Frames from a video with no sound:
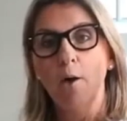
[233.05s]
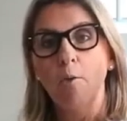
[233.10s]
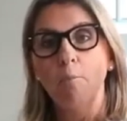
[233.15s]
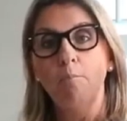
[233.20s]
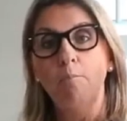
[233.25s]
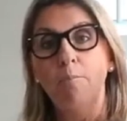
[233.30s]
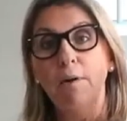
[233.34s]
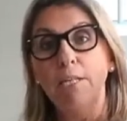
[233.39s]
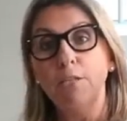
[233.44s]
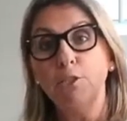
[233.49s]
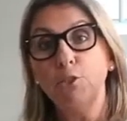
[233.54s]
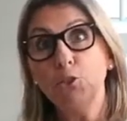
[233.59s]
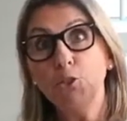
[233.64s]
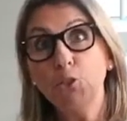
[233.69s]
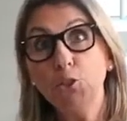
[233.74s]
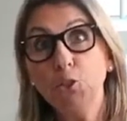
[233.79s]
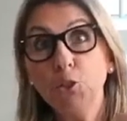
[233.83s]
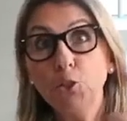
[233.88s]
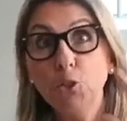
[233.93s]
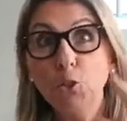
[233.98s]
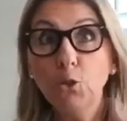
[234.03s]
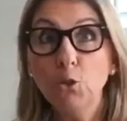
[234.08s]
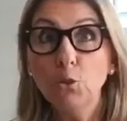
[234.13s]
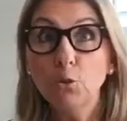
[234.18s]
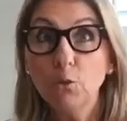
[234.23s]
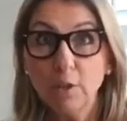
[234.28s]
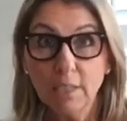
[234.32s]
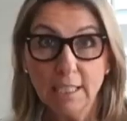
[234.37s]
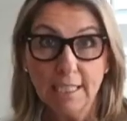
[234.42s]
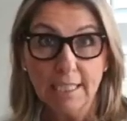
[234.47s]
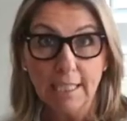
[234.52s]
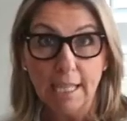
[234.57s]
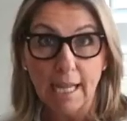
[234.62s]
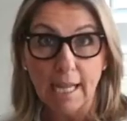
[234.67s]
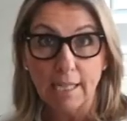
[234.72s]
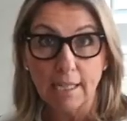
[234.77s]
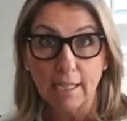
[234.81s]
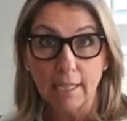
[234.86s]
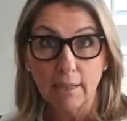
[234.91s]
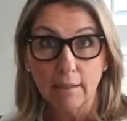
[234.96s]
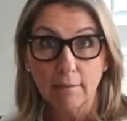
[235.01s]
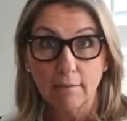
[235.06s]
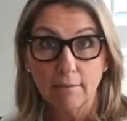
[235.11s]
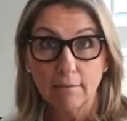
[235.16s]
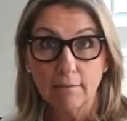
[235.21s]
but do you really like it?